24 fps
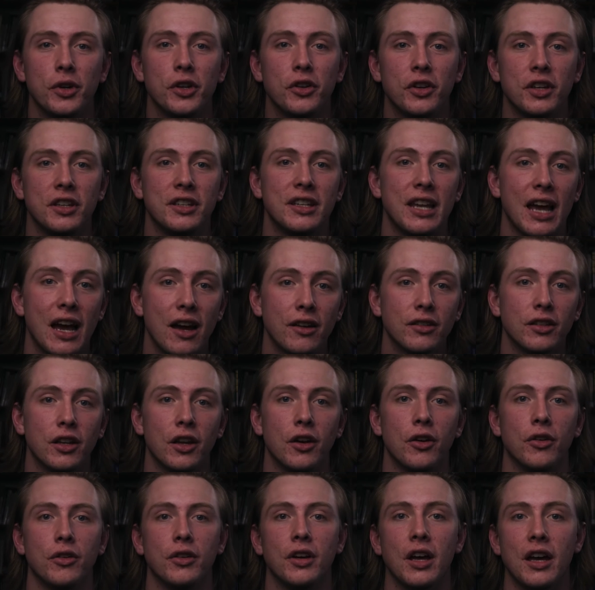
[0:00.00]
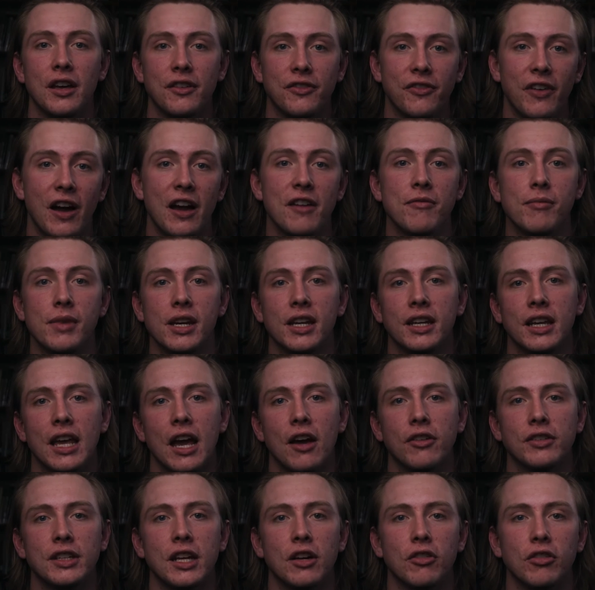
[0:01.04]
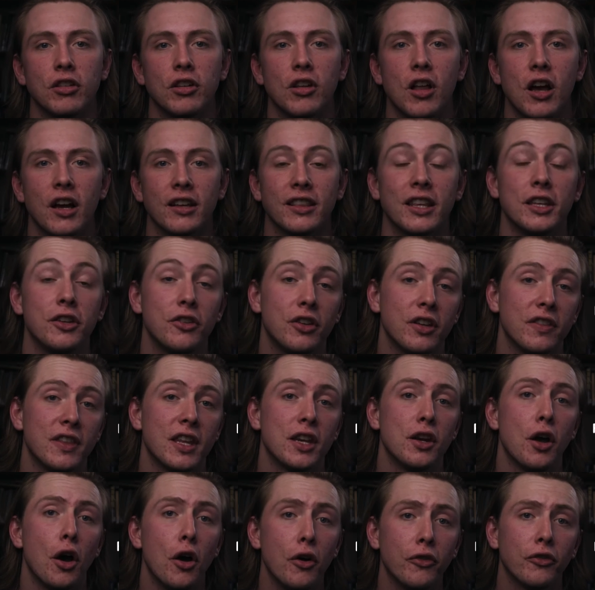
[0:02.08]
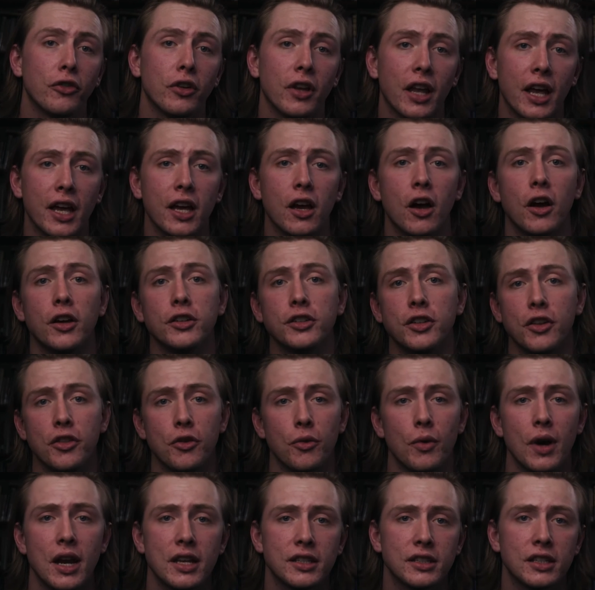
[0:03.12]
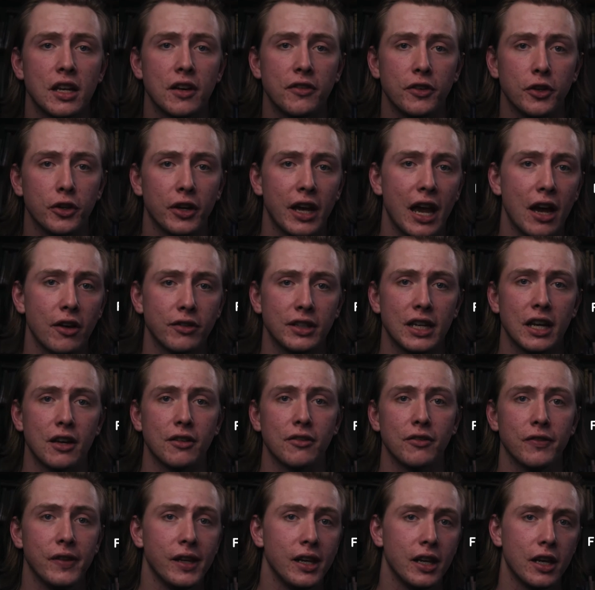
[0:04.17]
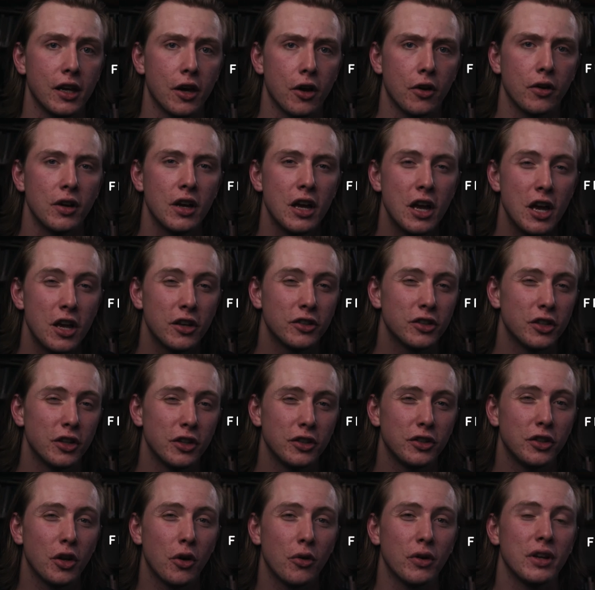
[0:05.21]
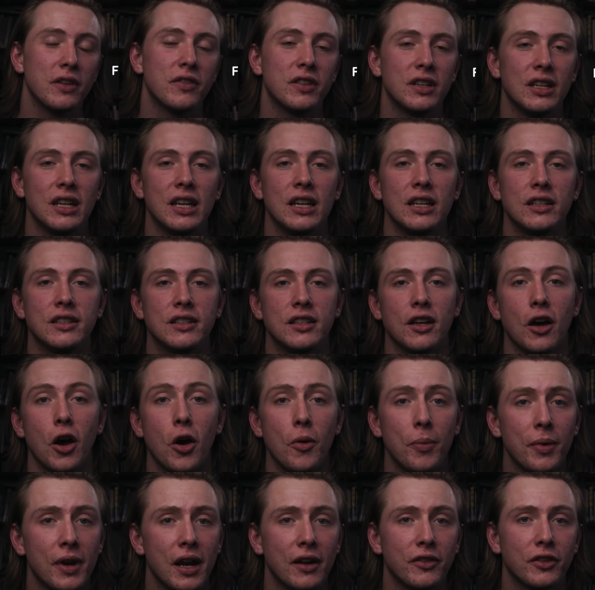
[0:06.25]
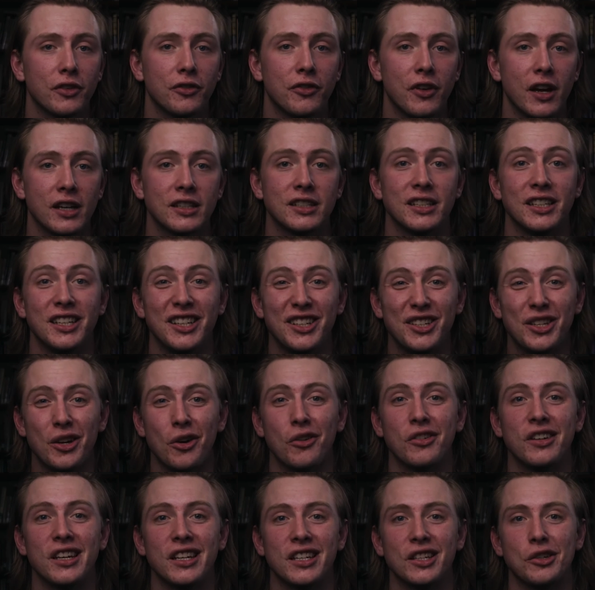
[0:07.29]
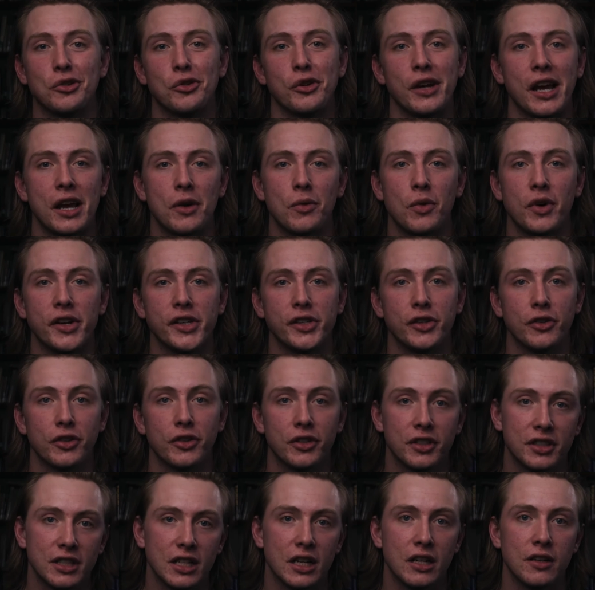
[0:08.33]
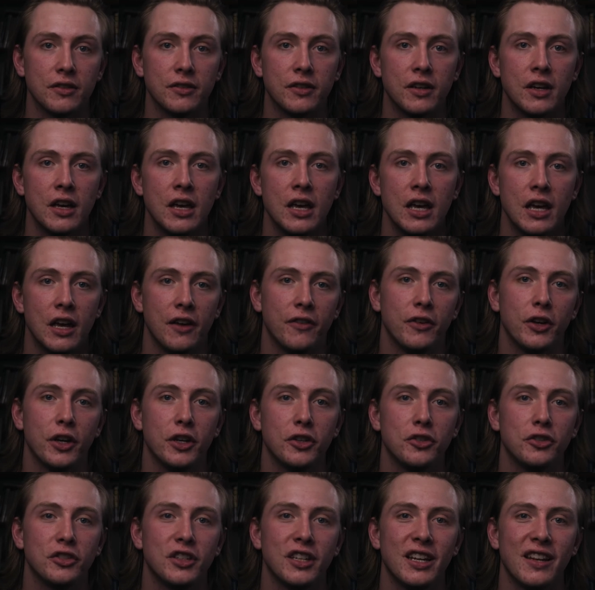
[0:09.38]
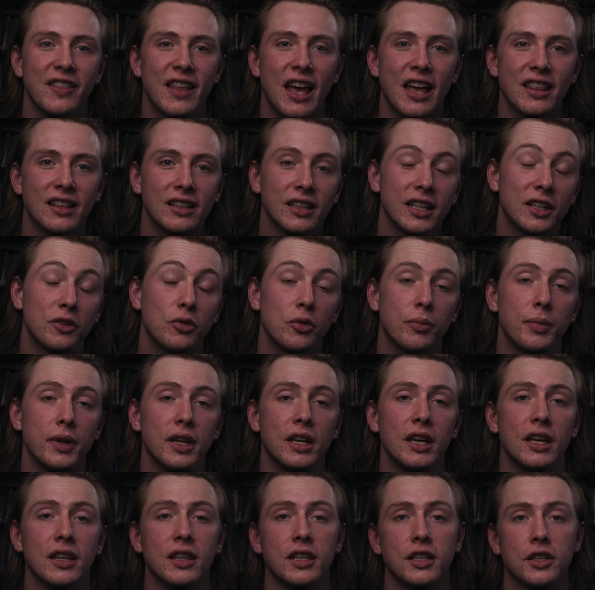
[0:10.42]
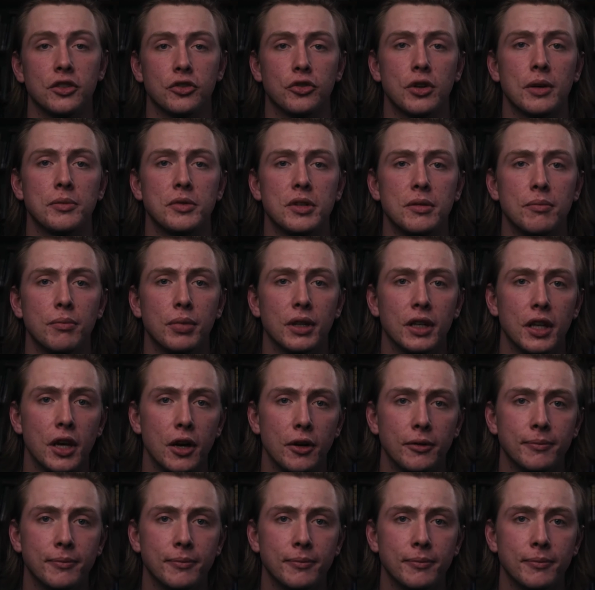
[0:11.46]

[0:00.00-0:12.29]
where you can download a five minute countdown clock that you can then overlay onto the rest of your countdown video. So you don't even need to open After Effects and you don't need to create one yourself. If you're interested in that, the link will be in the description below.